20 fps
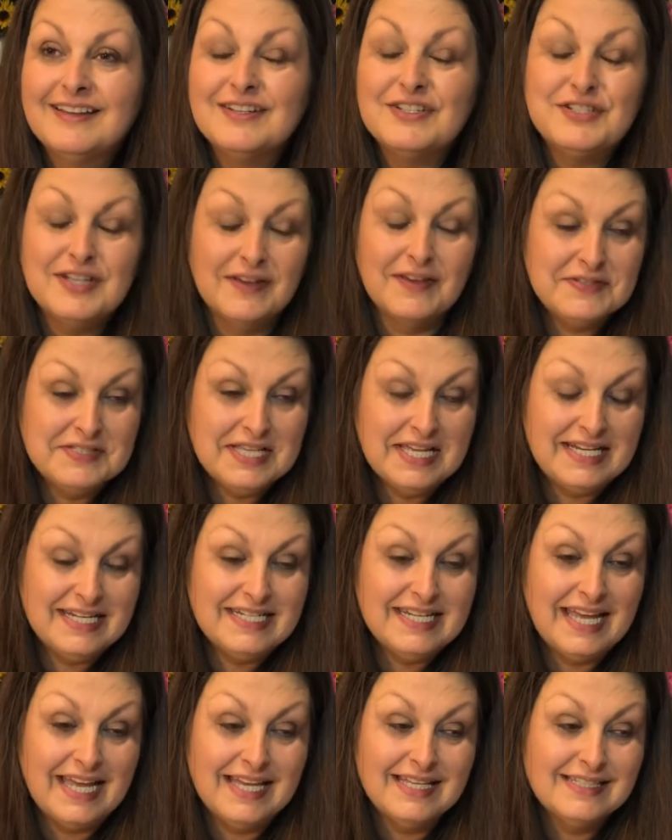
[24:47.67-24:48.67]
Jeff's done a
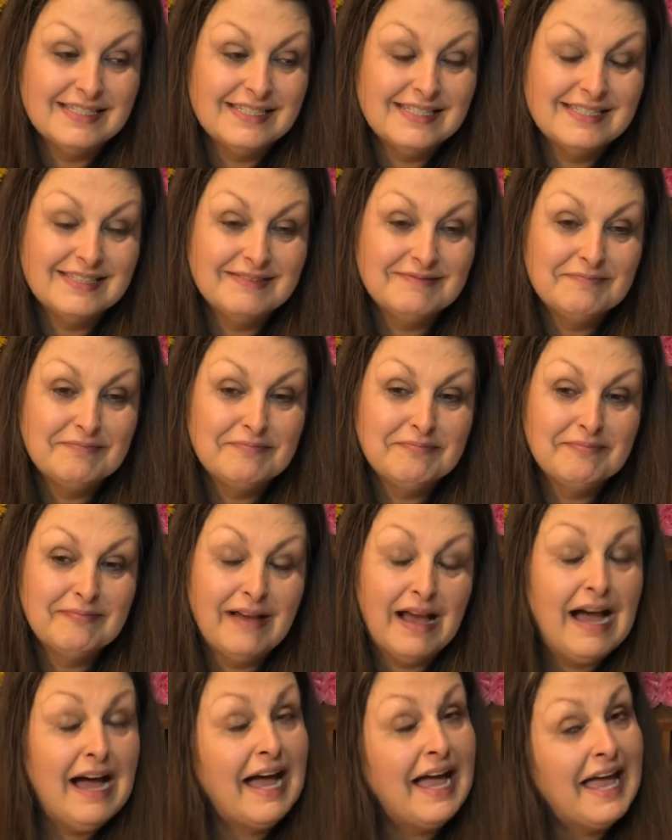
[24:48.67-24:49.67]
dance.
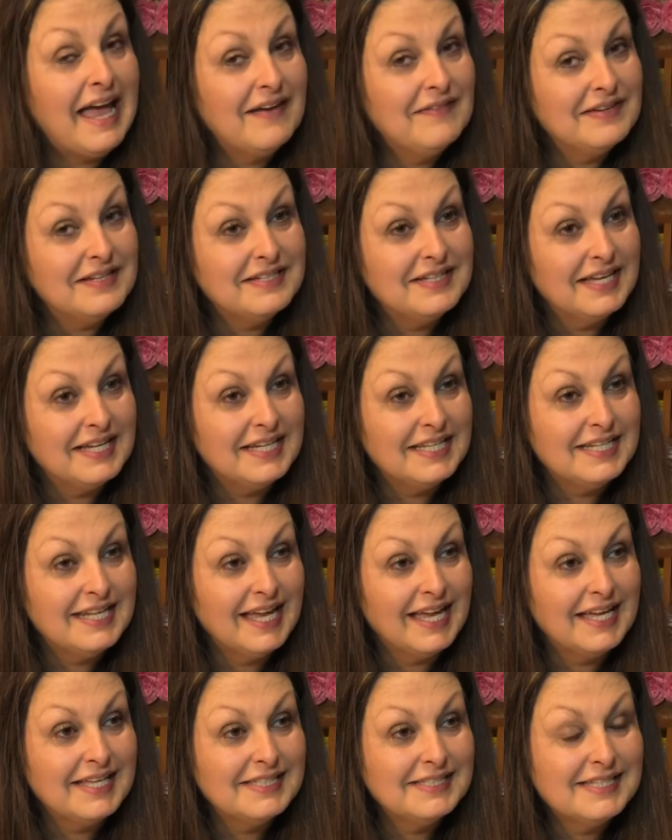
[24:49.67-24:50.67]
I haven't done a
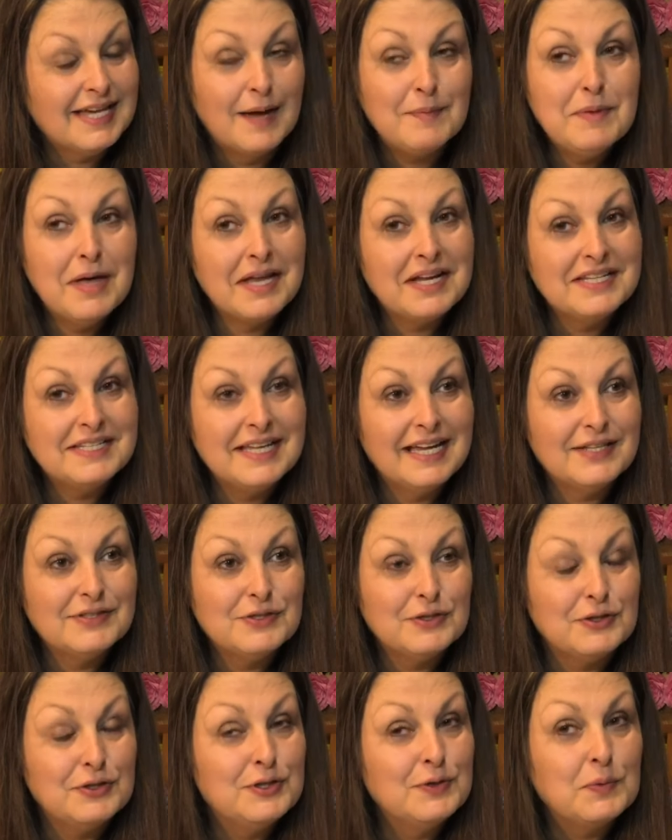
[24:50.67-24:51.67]
dance. I'm not a dancer,
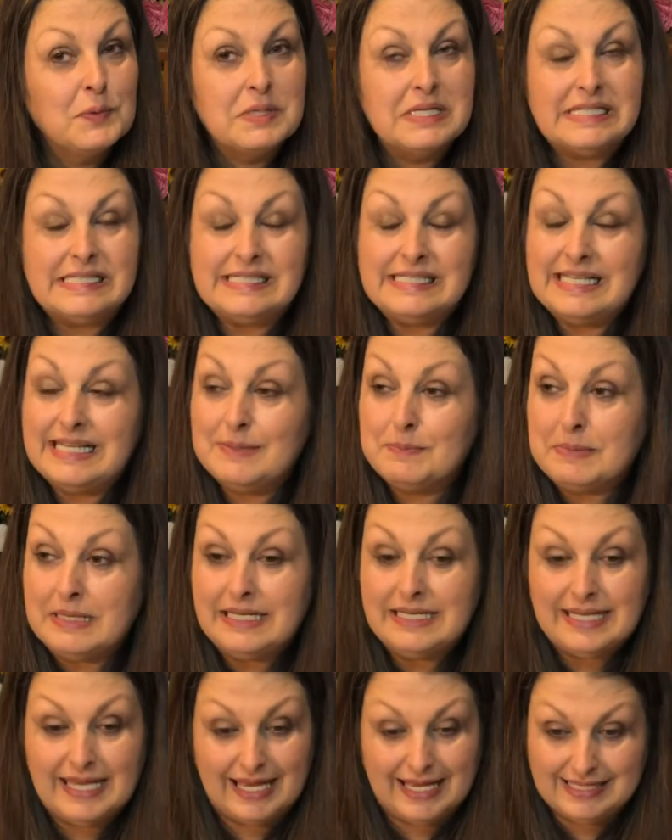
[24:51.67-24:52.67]
and you don't want to see me
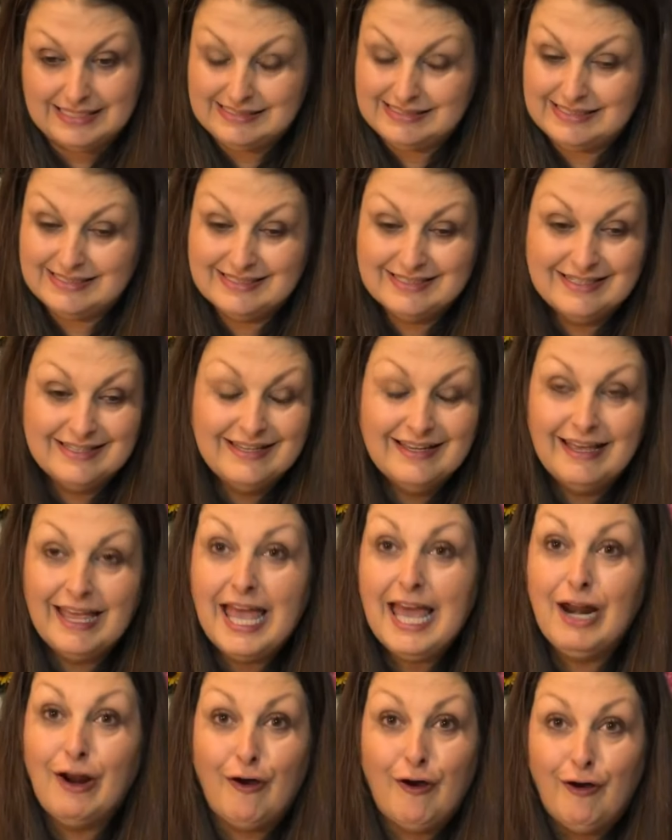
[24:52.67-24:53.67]
dance
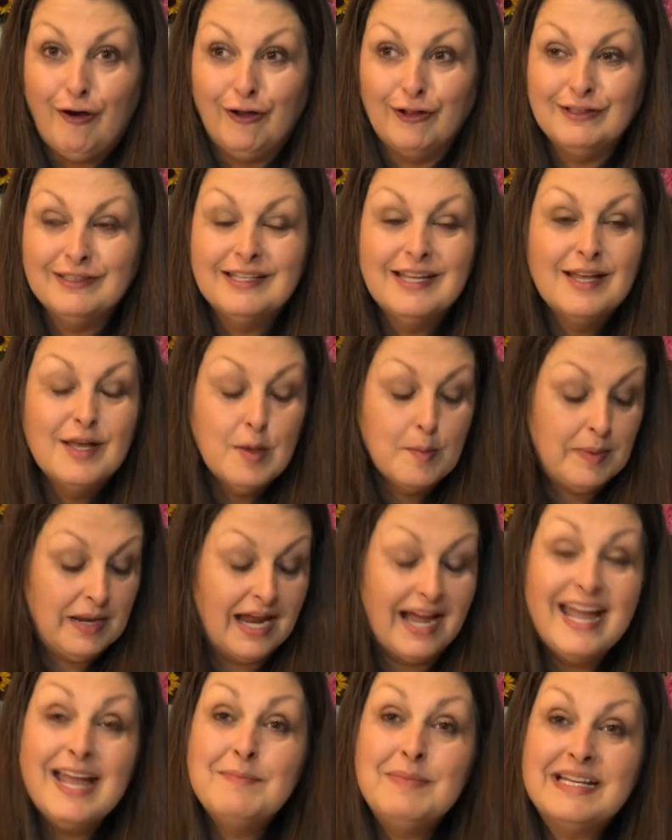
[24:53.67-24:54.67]
at all. But
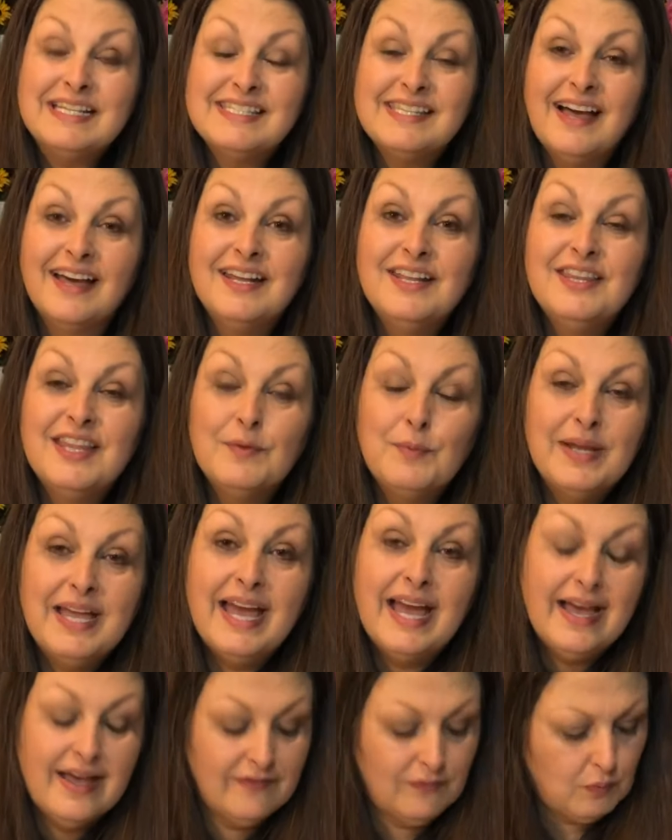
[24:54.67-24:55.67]
I am excited that we
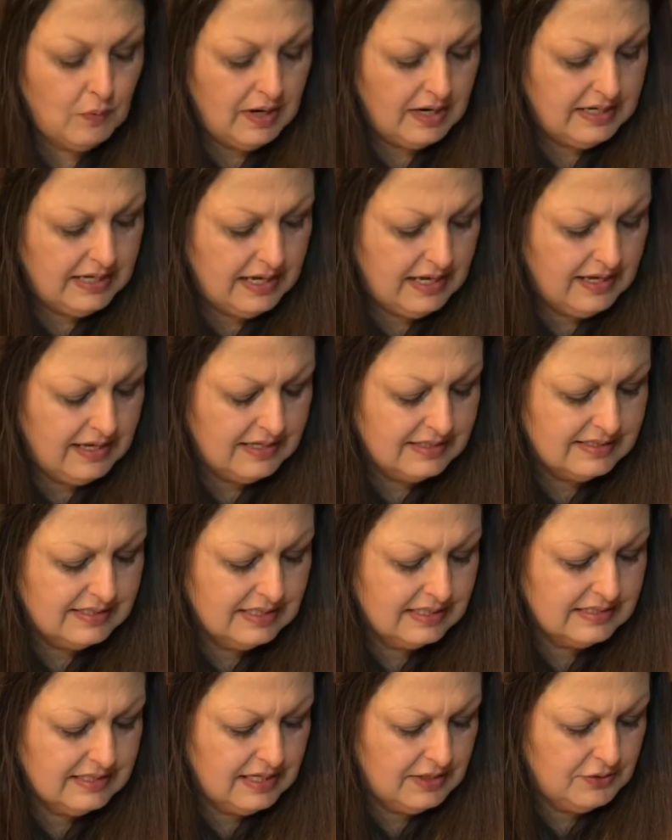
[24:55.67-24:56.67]
have
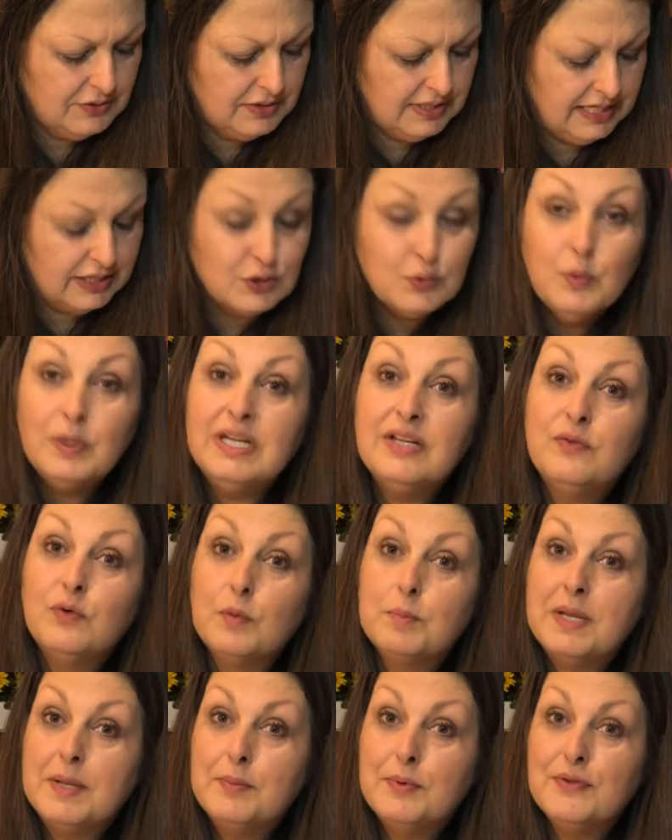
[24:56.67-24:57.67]
624
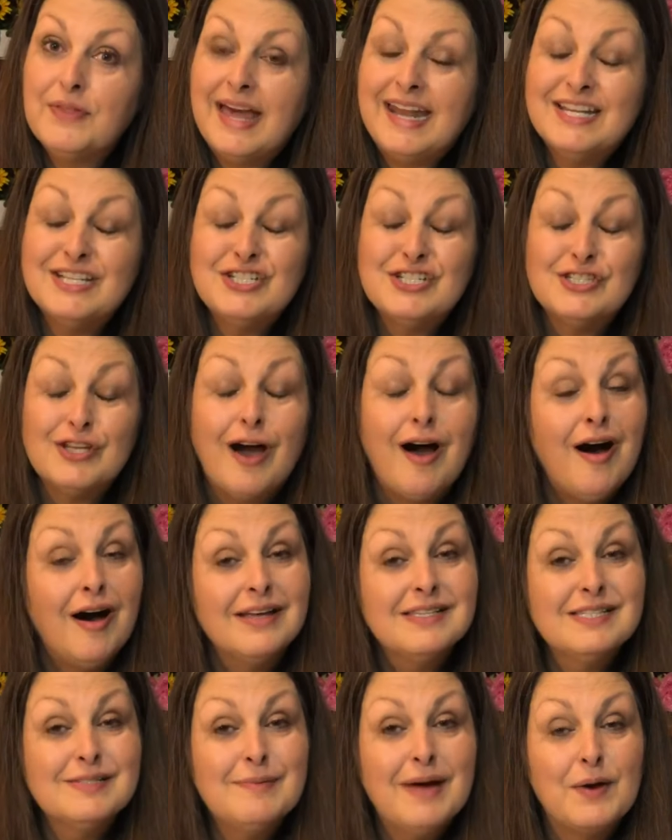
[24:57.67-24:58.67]
people. That is just
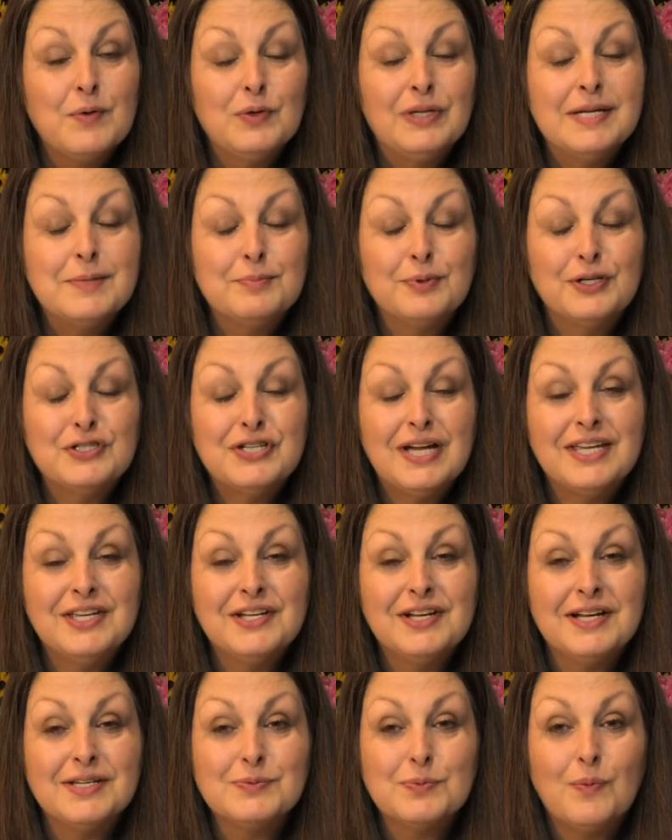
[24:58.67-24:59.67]
awesome. I really appreciate you
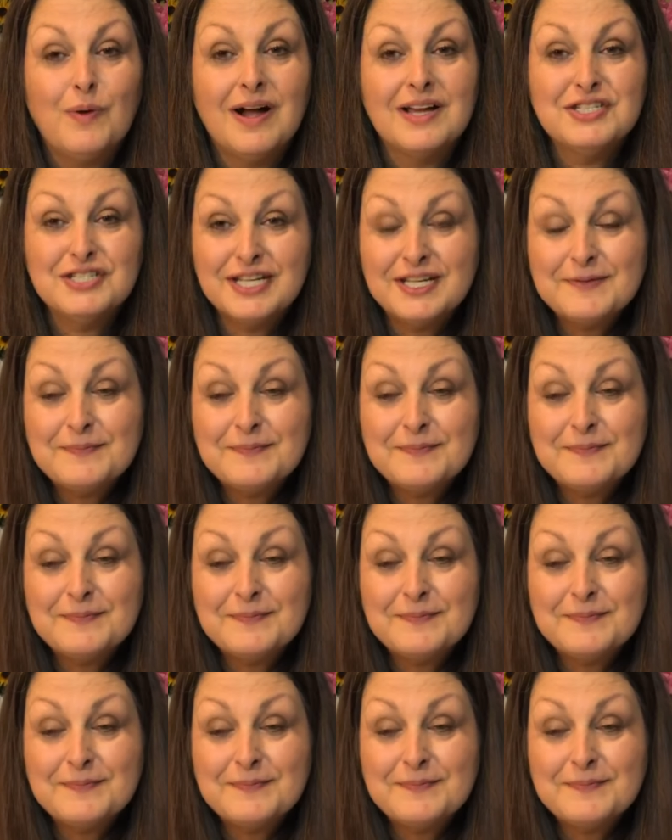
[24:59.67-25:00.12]
guys watching.